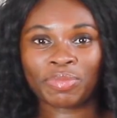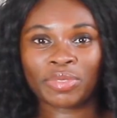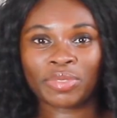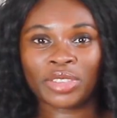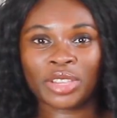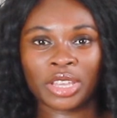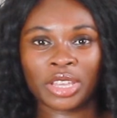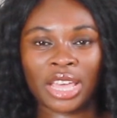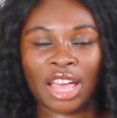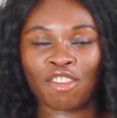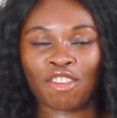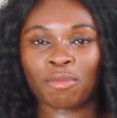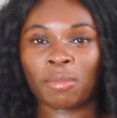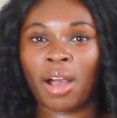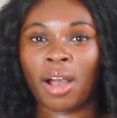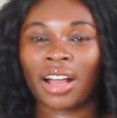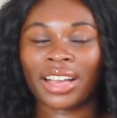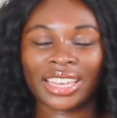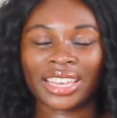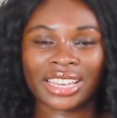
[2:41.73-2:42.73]
you know, you have
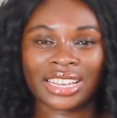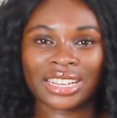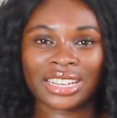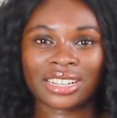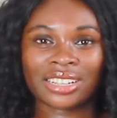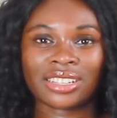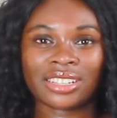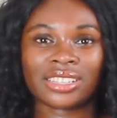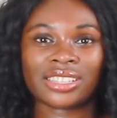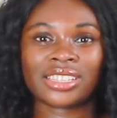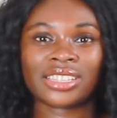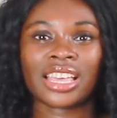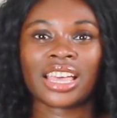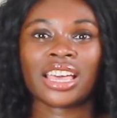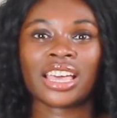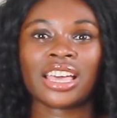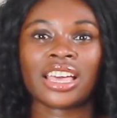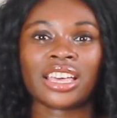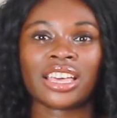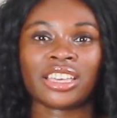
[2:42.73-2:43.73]
markets,
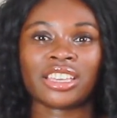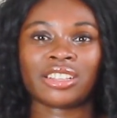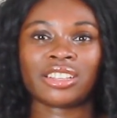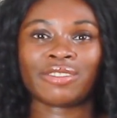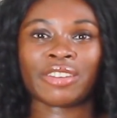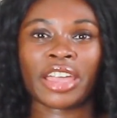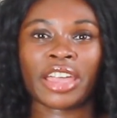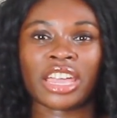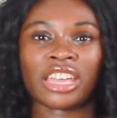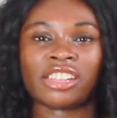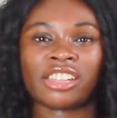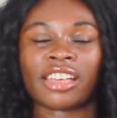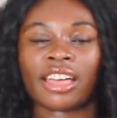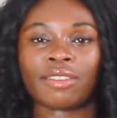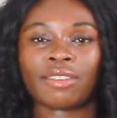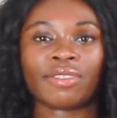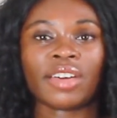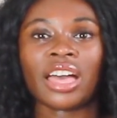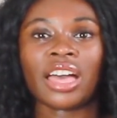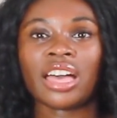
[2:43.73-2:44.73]
it's very
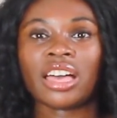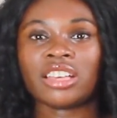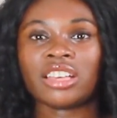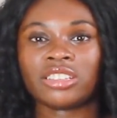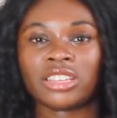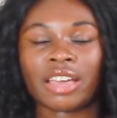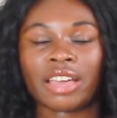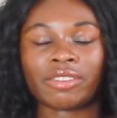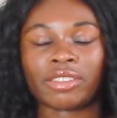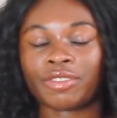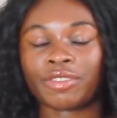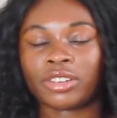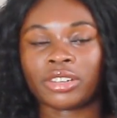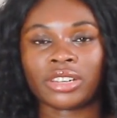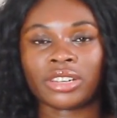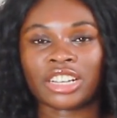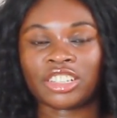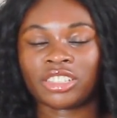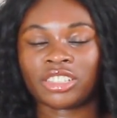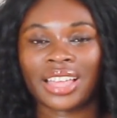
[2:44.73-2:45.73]
diverse, you have different
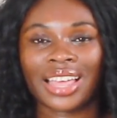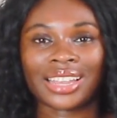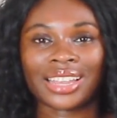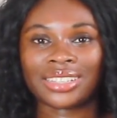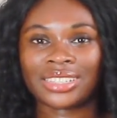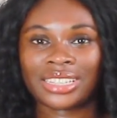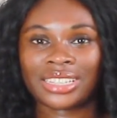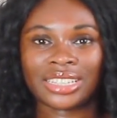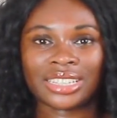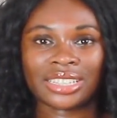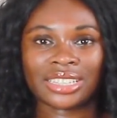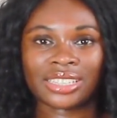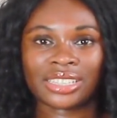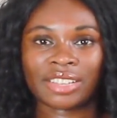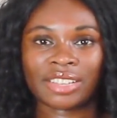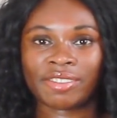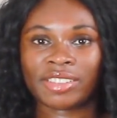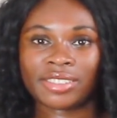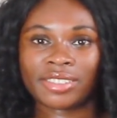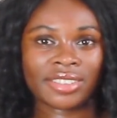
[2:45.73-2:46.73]
nationalities,
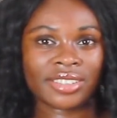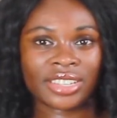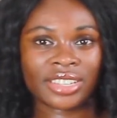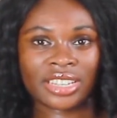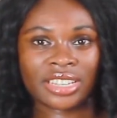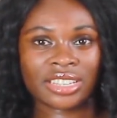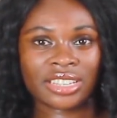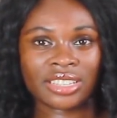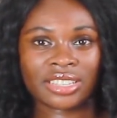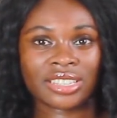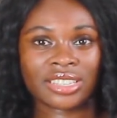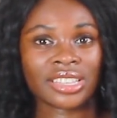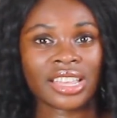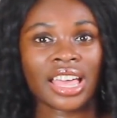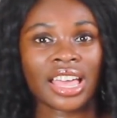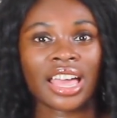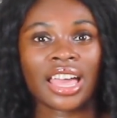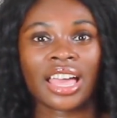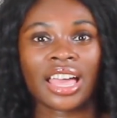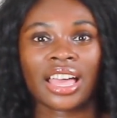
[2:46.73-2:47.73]
ethnicities.
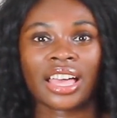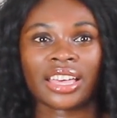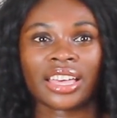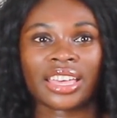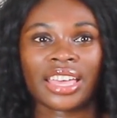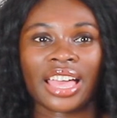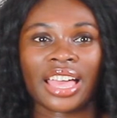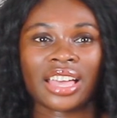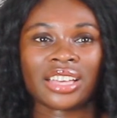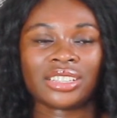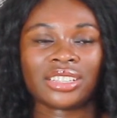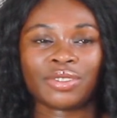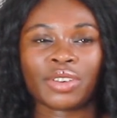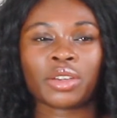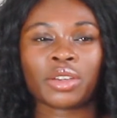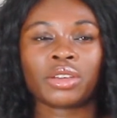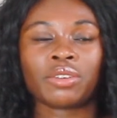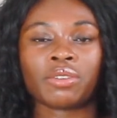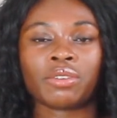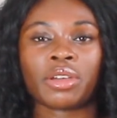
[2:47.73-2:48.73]
Yeah, it's
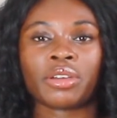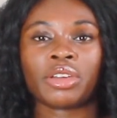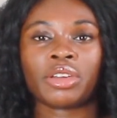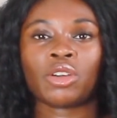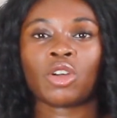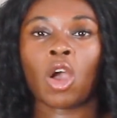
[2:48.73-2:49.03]
very, very